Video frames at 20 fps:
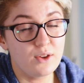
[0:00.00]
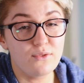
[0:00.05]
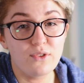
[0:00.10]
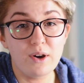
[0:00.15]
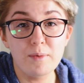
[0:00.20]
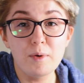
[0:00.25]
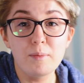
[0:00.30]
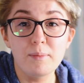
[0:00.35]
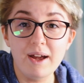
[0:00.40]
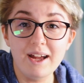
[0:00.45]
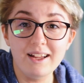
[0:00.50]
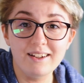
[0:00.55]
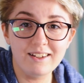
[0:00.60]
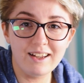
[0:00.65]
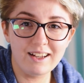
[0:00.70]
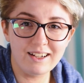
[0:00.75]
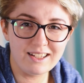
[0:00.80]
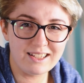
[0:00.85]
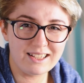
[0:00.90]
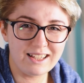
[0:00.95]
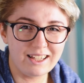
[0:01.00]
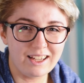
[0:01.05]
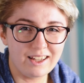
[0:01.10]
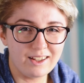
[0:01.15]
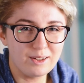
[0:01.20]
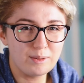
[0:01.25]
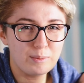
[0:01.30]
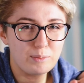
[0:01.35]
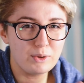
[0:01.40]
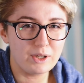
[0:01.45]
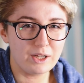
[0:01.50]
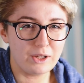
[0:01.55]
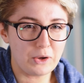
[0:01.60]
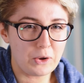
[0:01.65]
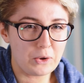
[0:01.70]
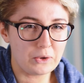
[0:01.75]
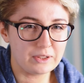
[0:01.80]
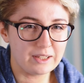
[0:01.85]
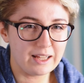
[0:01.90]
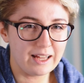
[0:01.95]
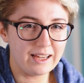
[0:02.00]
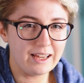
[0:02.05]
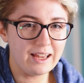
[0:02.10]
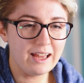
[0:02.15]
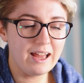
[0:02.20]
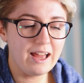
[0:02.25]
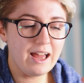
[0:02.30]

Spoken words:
If I'm in bed and it's like a pretty cold night